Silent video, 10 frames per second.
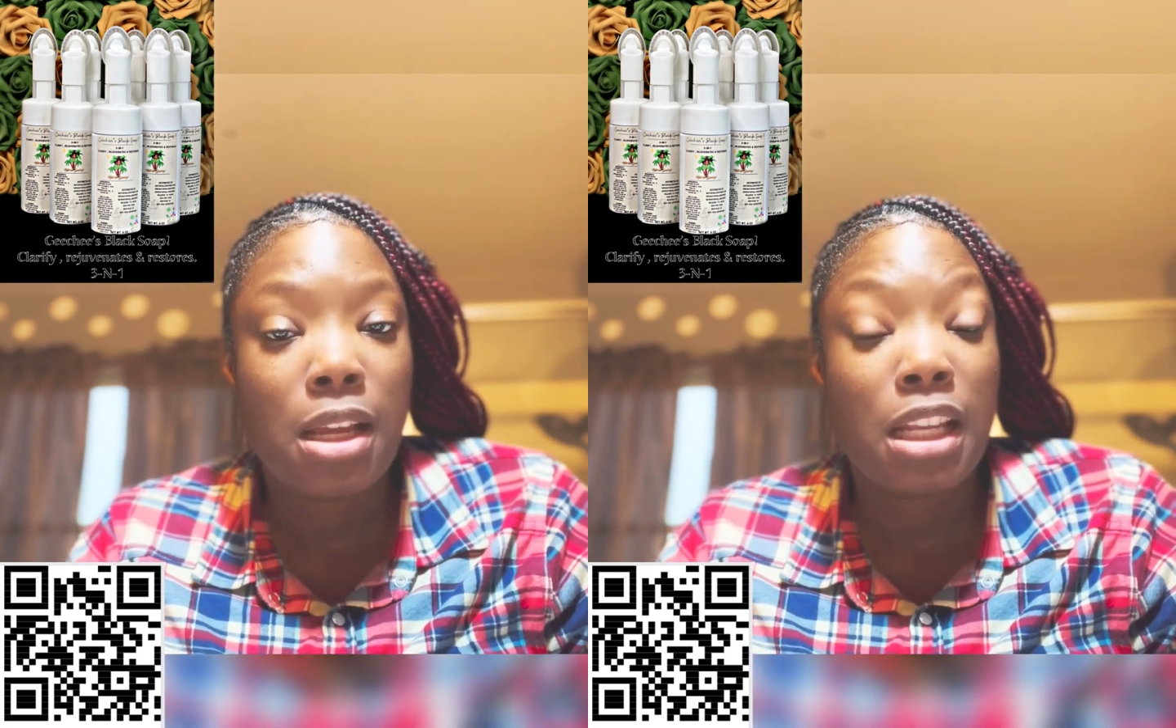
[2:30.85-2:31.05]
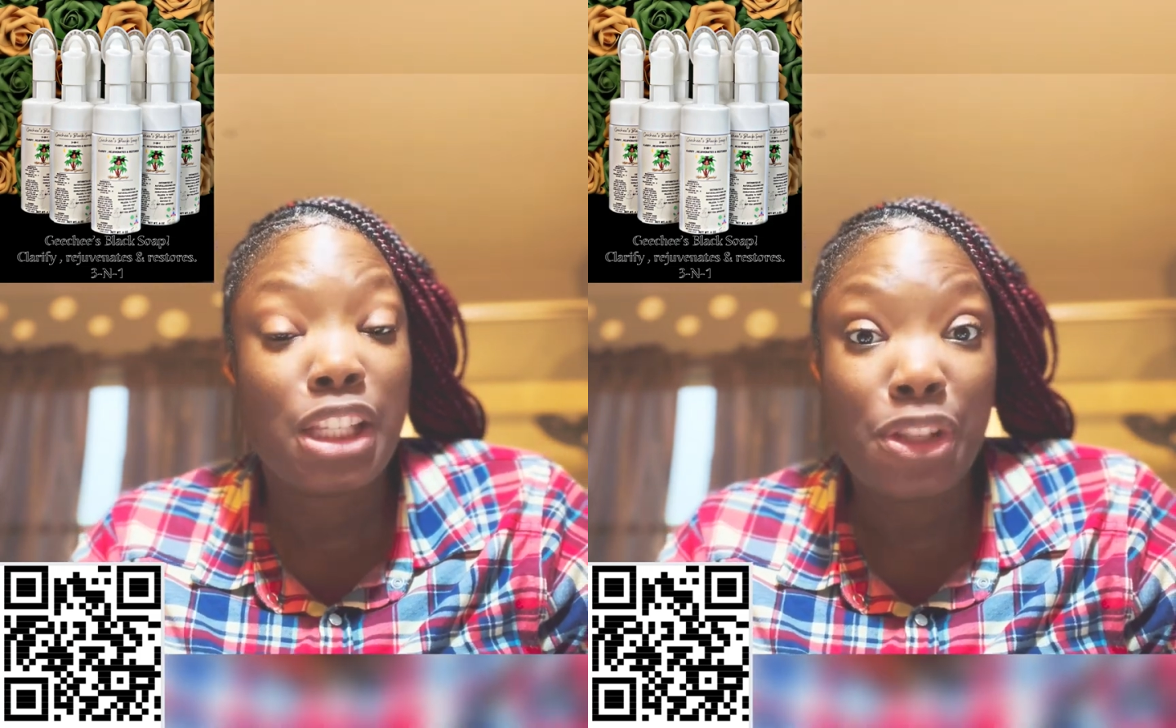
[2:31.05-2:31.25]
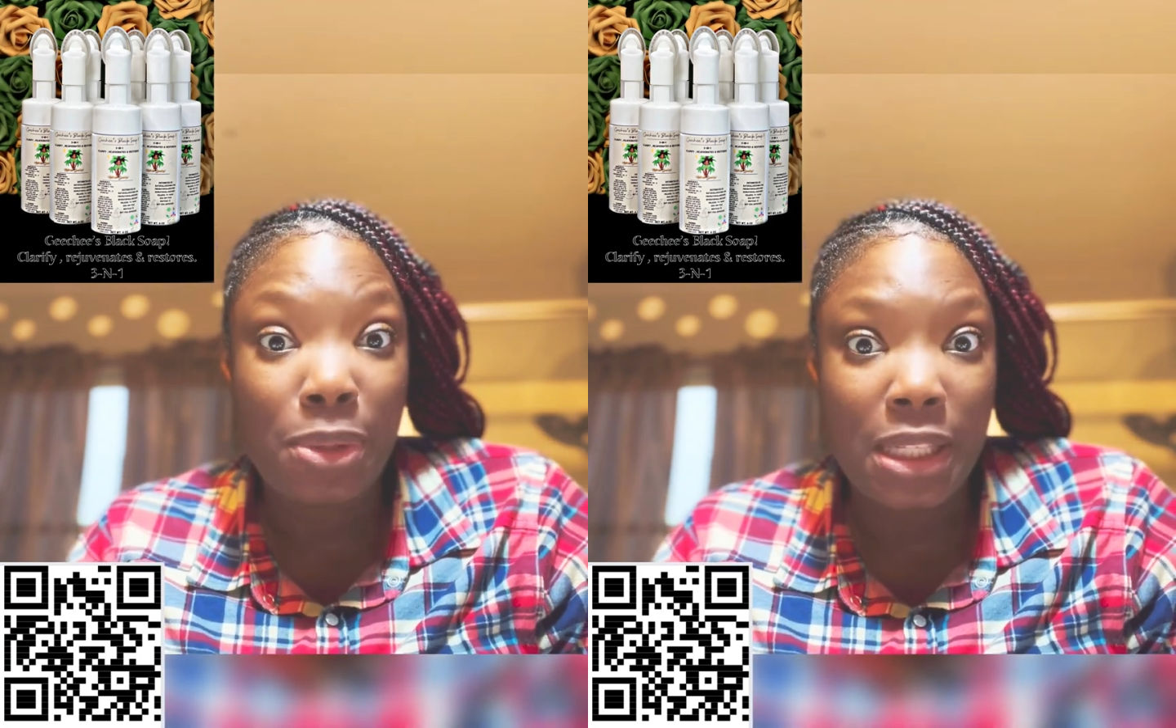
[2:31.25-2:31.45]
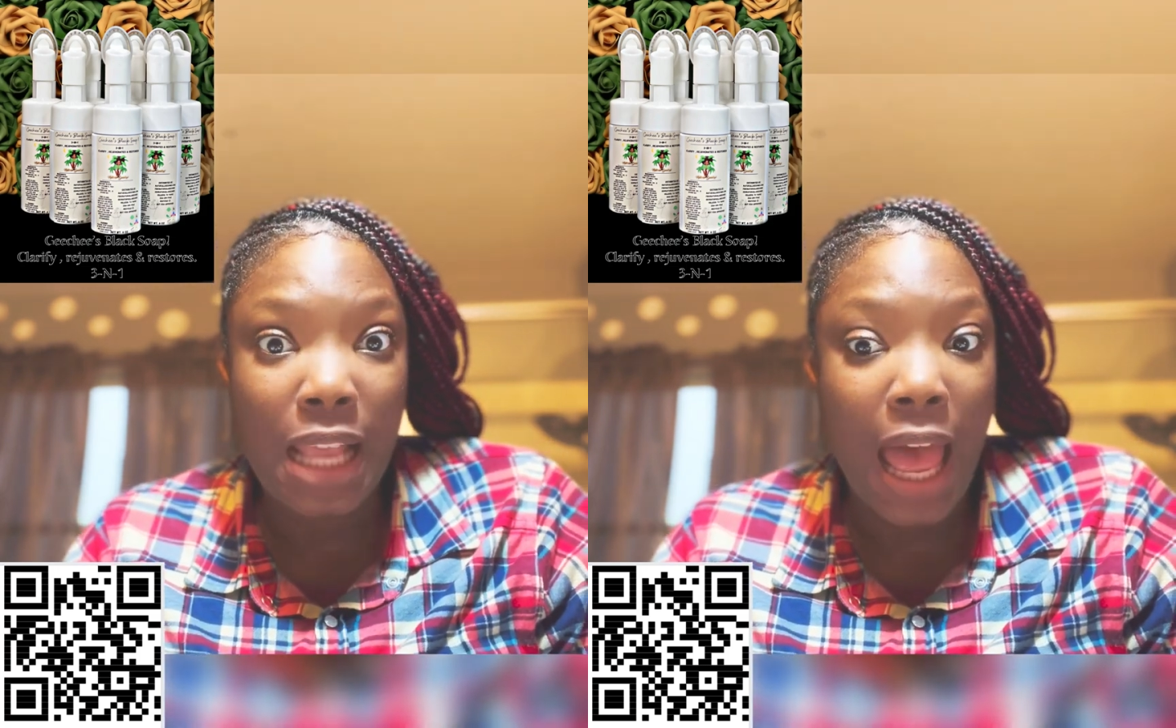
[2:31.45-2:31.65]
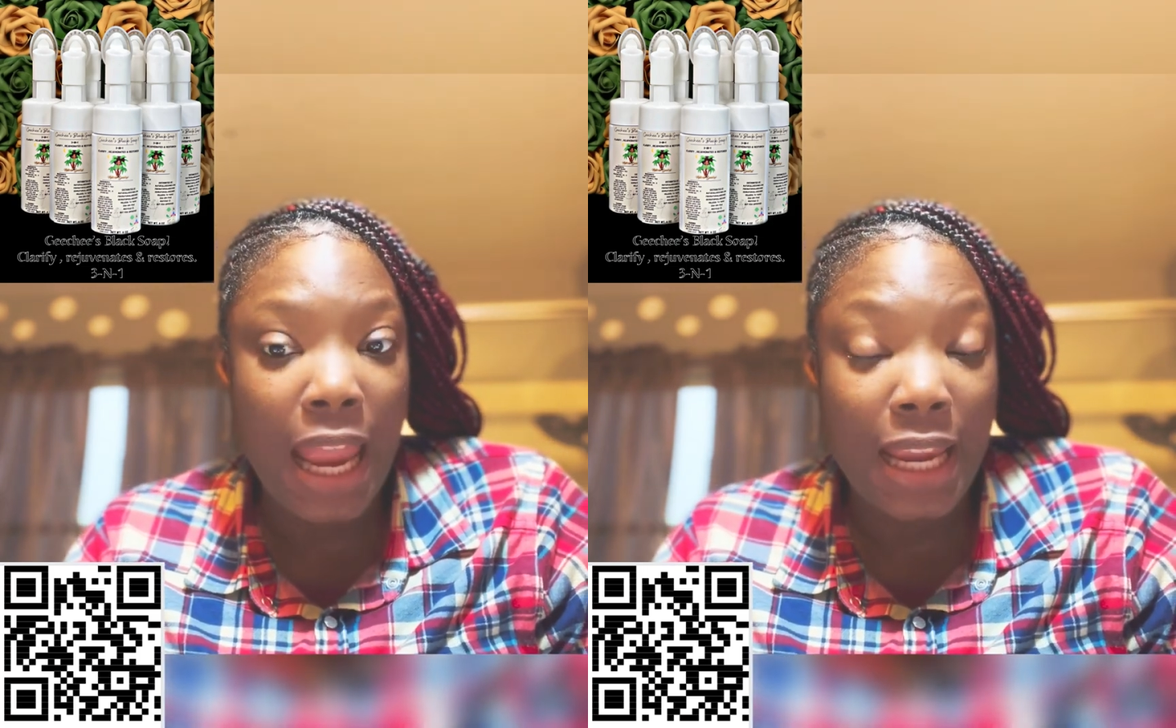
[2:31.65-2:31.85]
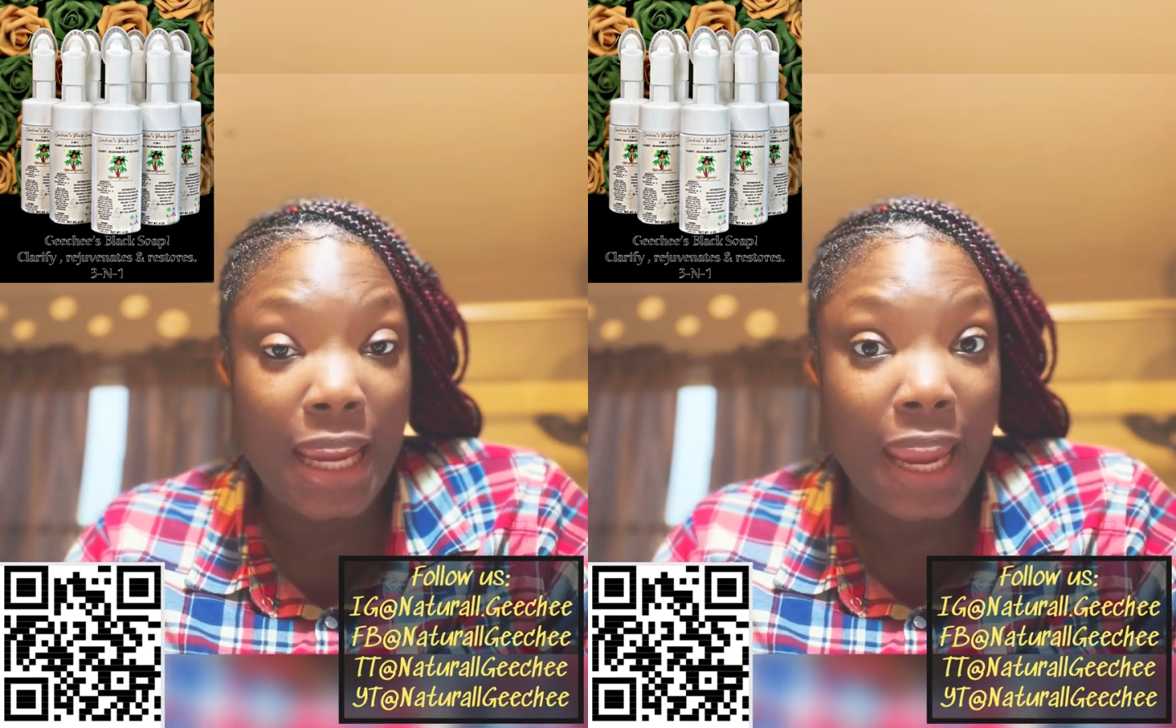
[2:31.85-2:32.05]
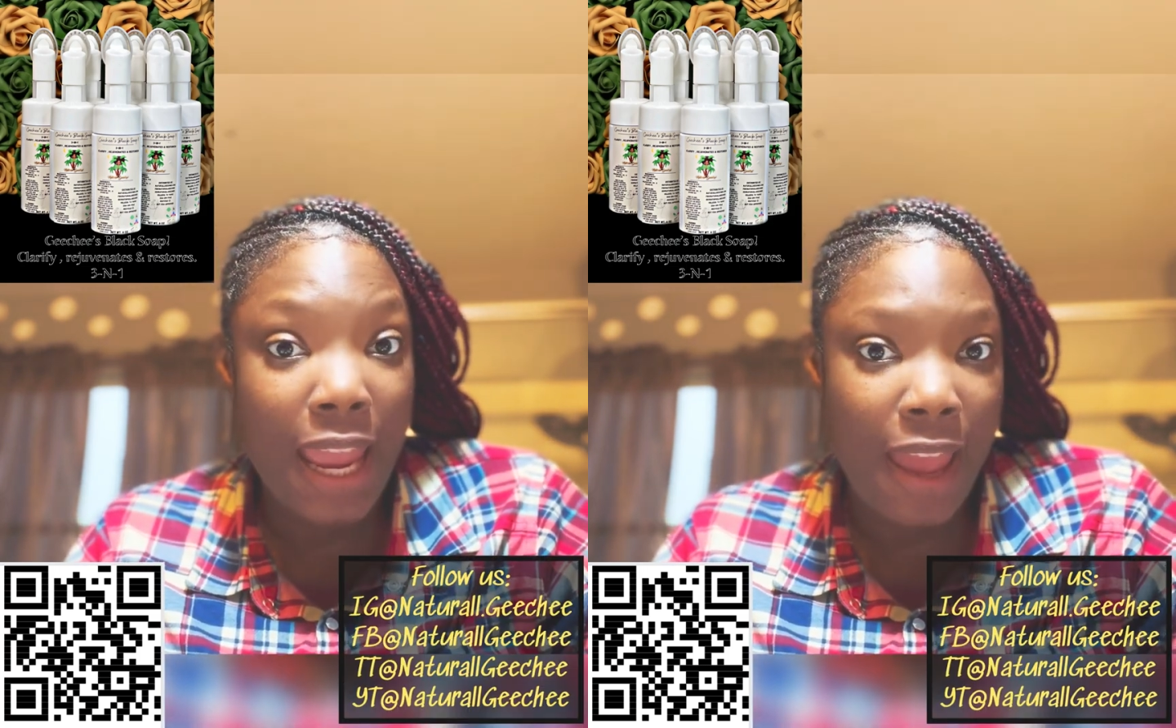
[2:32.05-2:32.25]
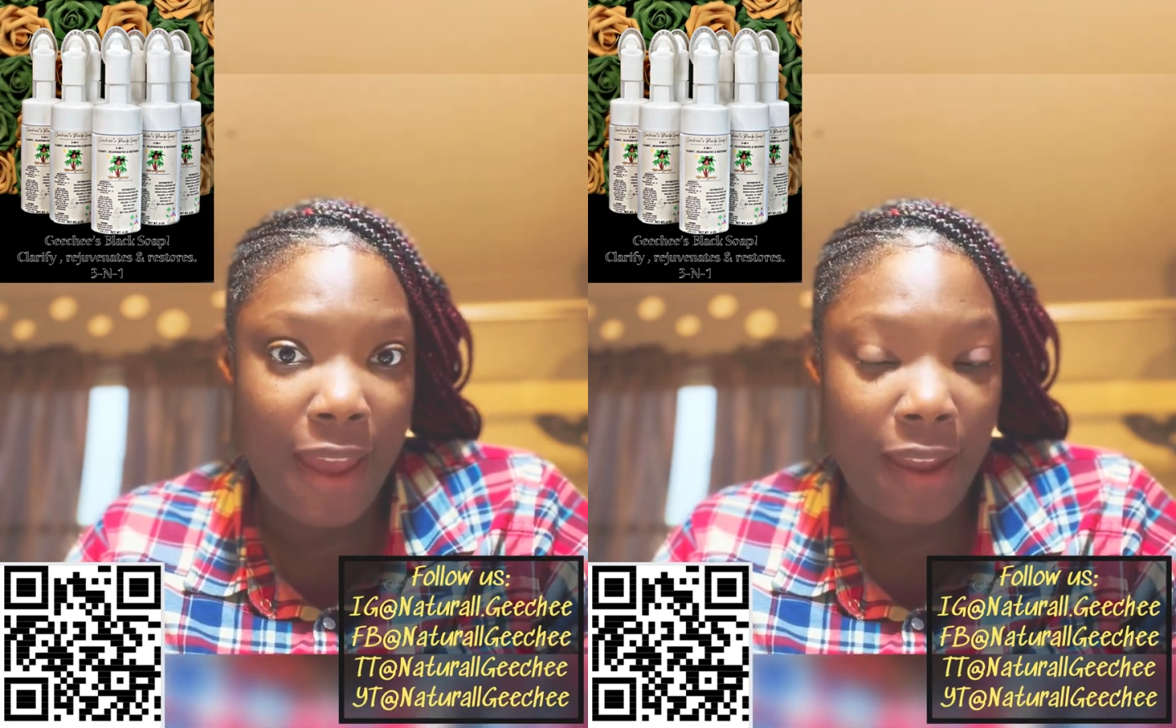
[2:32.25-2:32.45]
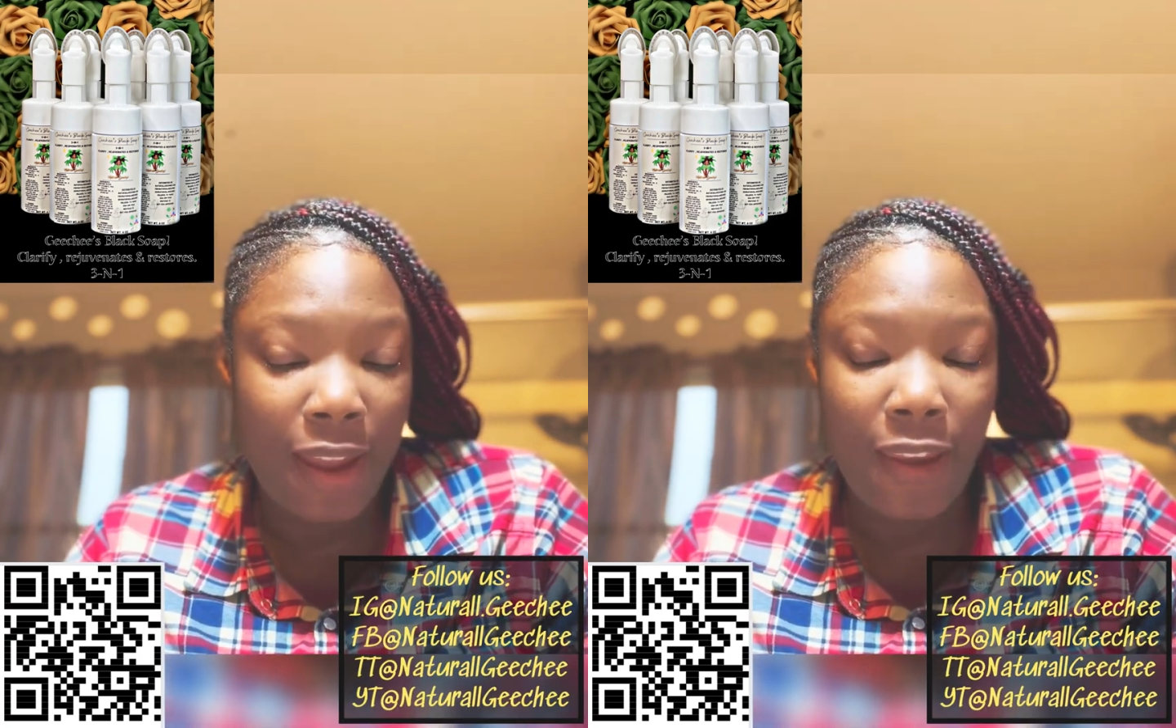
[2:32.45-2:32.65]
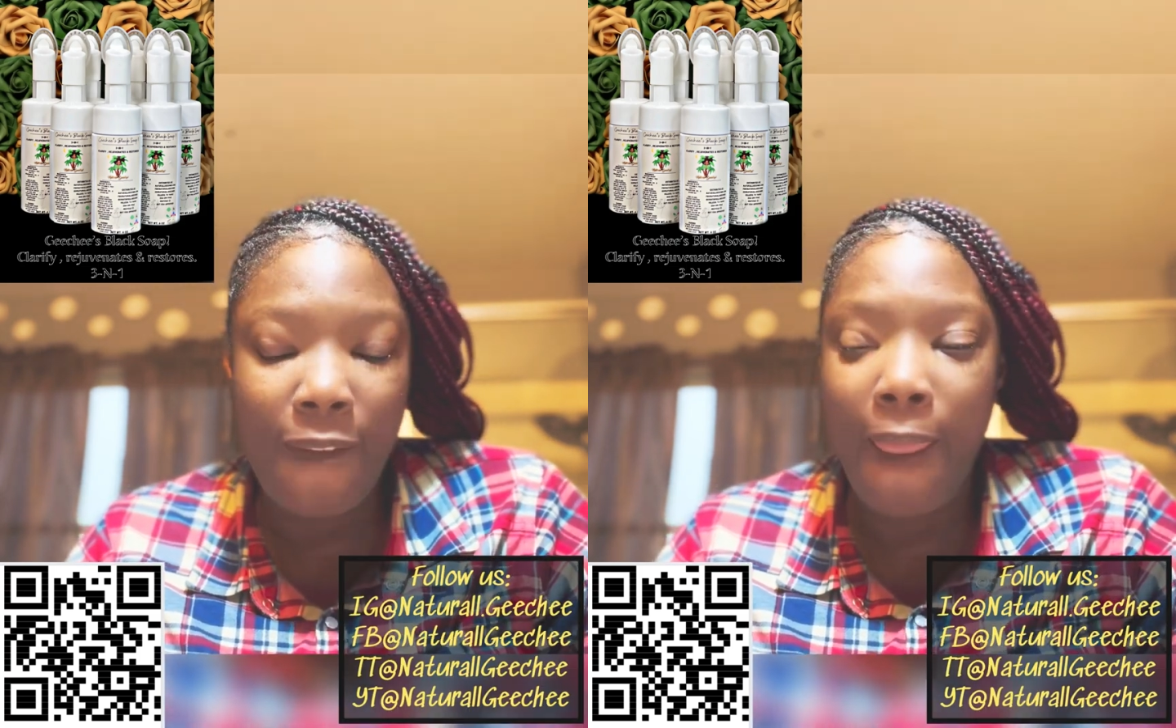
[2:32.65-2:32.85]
as soon as I can.